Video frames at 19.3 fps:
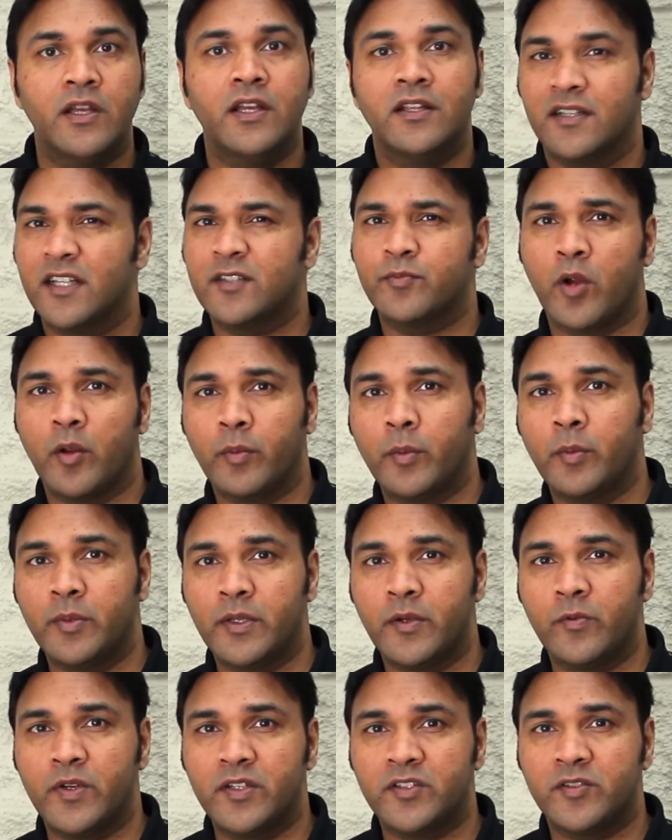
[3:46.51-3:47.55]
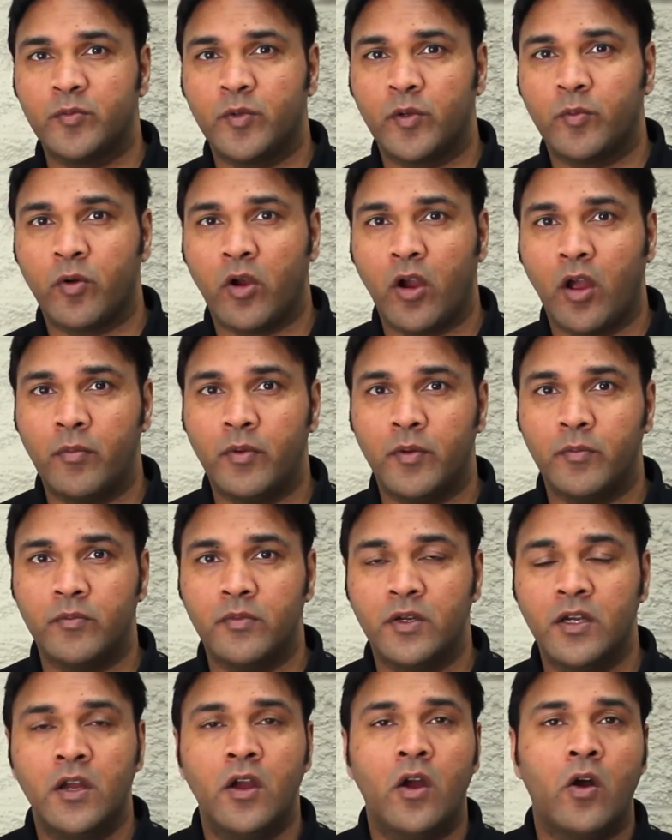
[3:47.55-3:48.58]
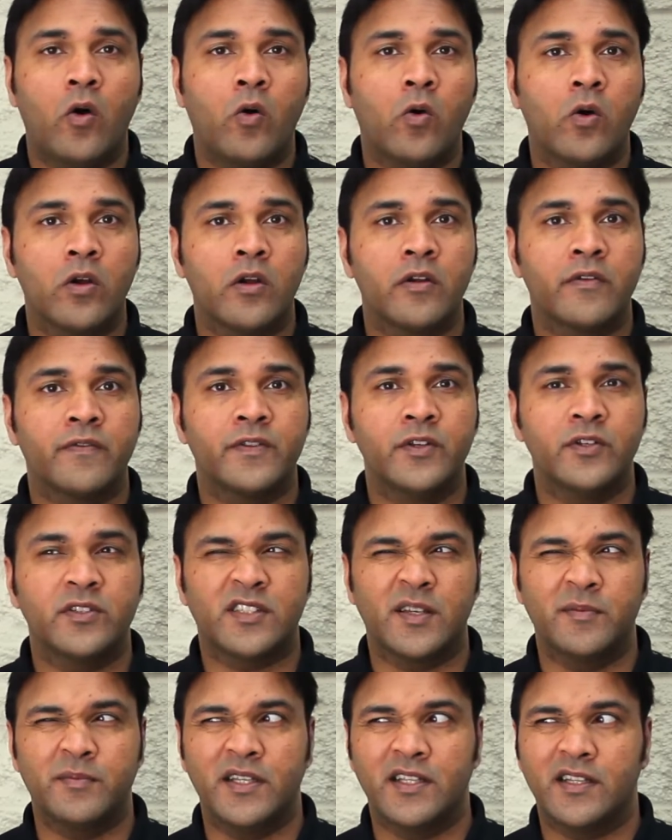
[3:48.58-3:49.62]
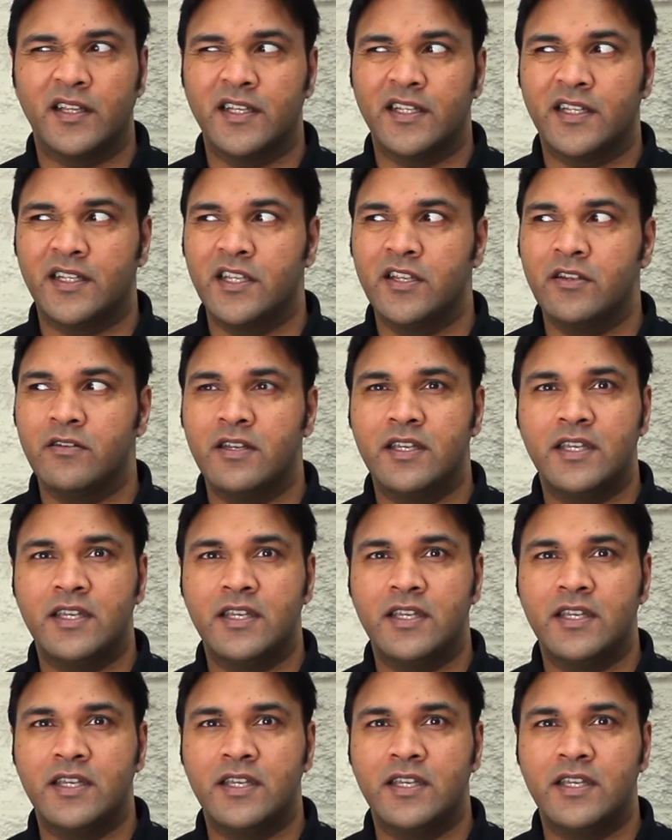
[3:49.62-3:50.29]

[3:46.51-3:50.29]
that's probably a reasonable problem. Or if there's something like you